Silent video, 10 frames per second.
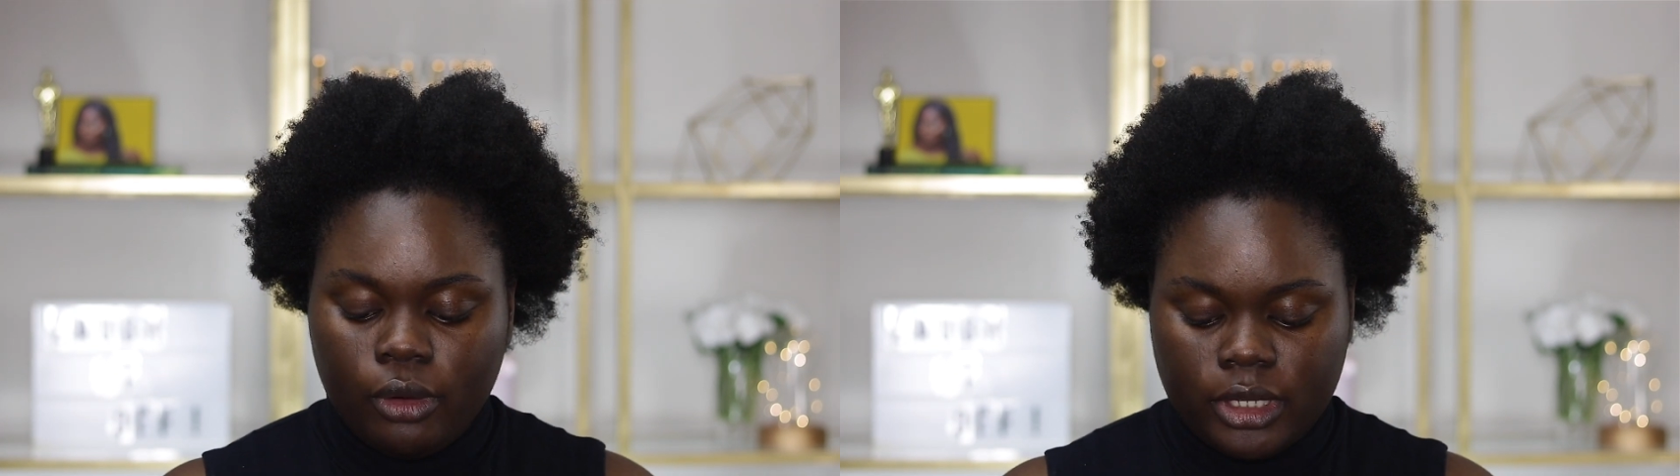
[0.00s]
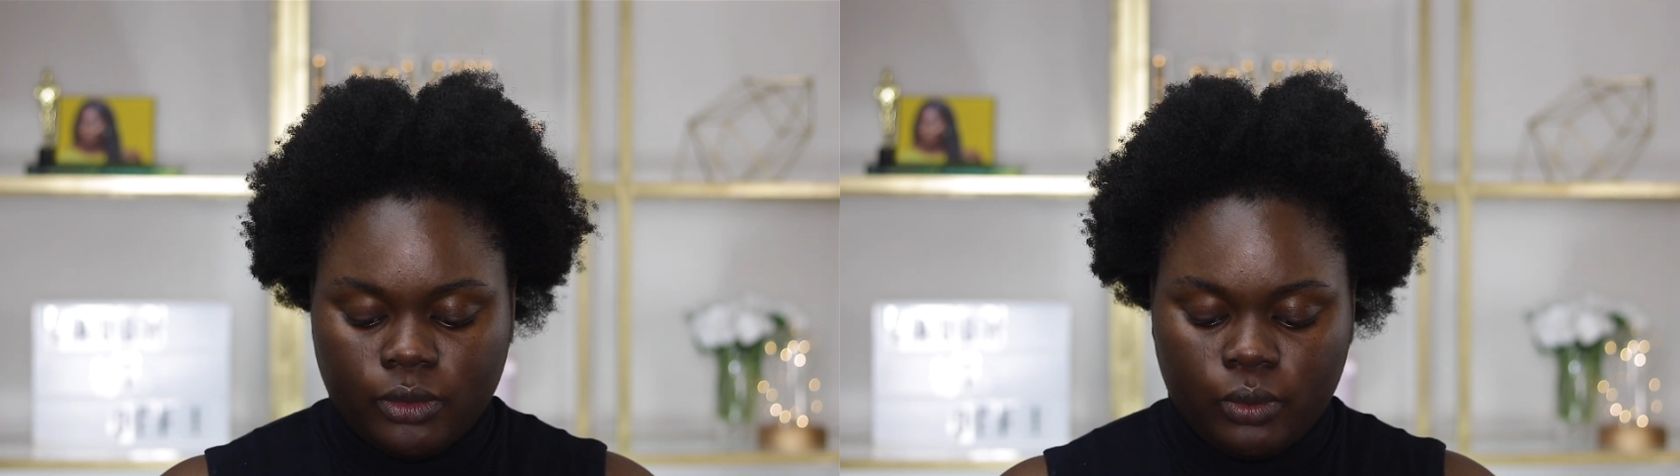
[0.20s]

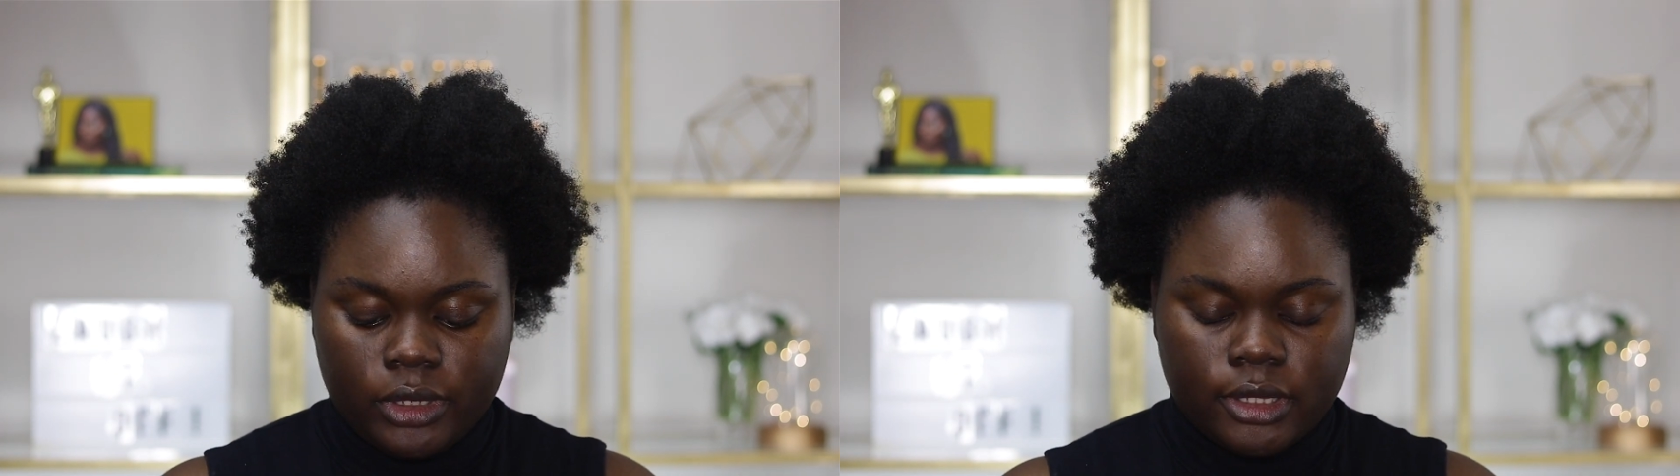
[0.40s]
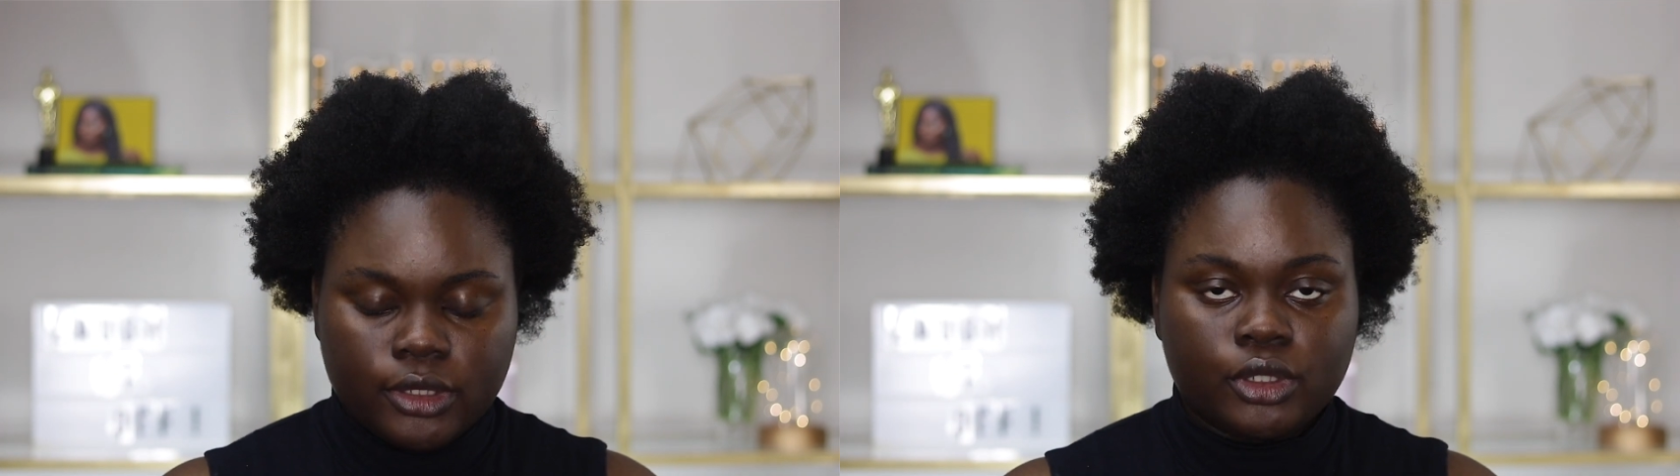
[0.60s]
go
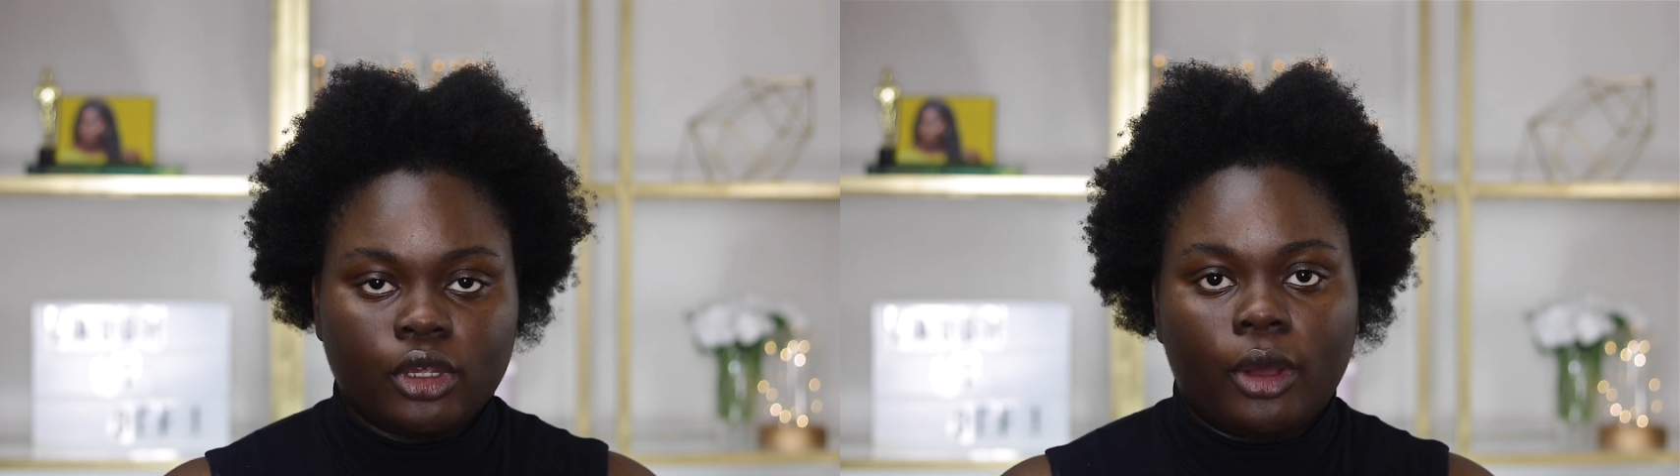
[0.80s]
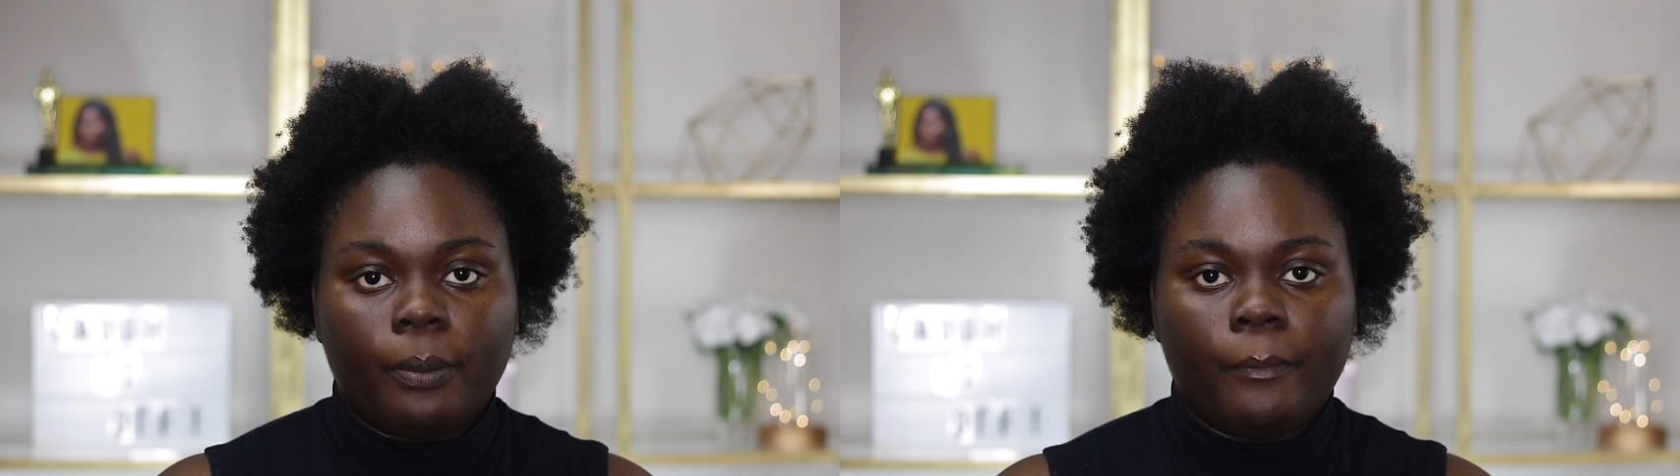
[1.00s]
in with
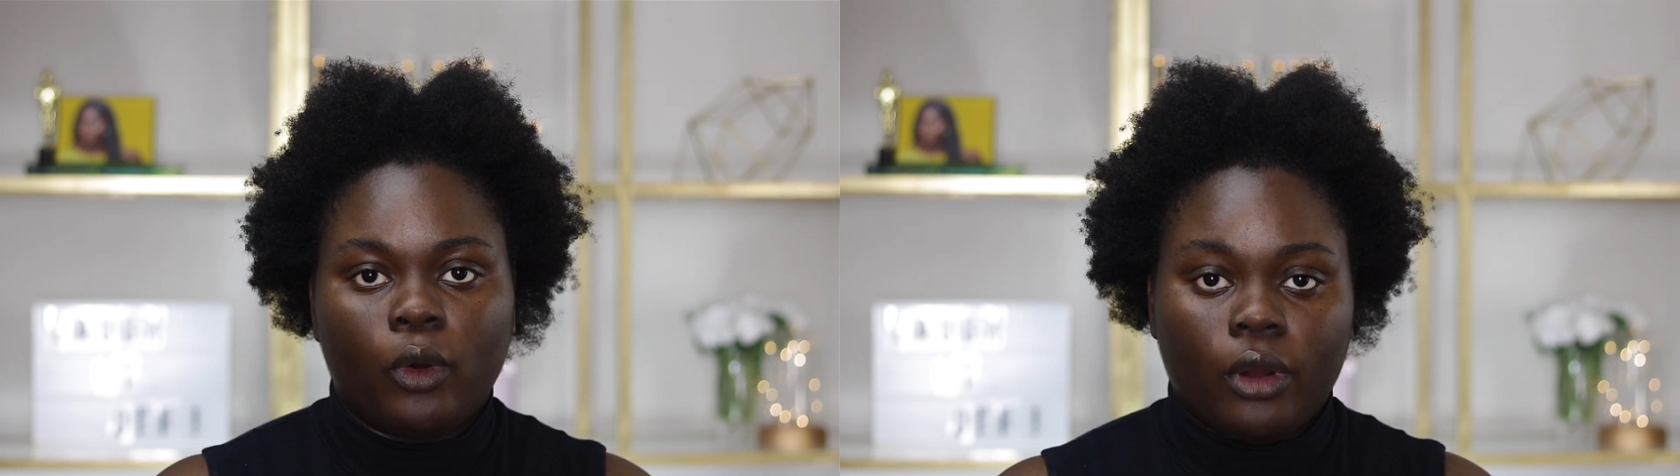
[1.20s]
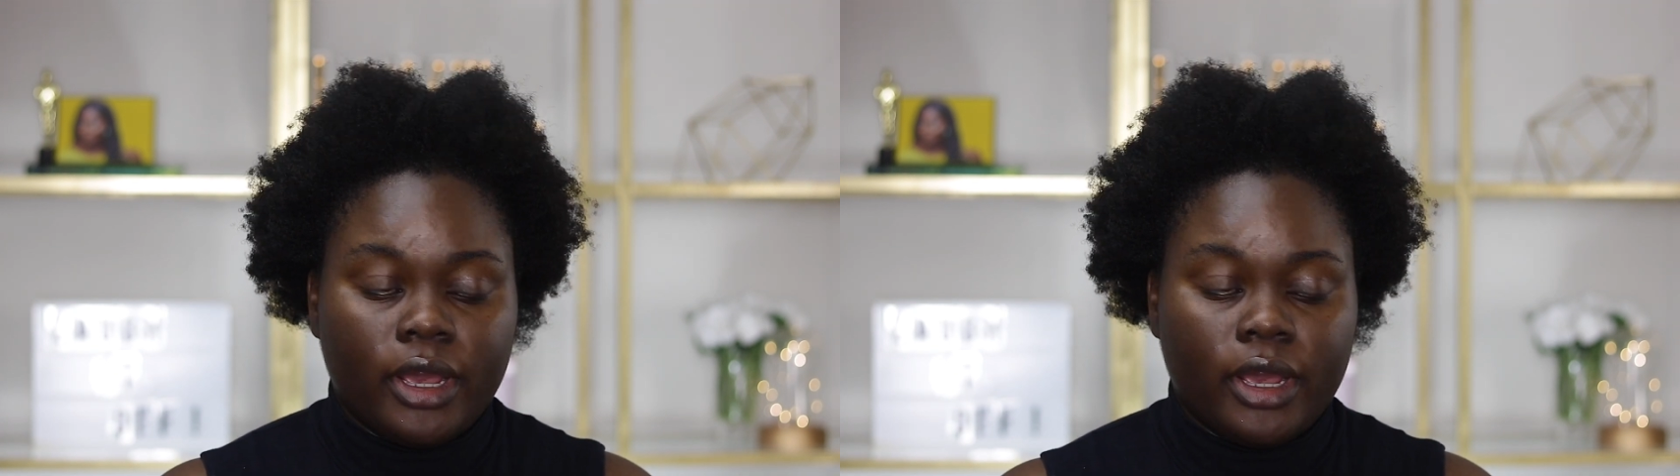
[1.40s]
some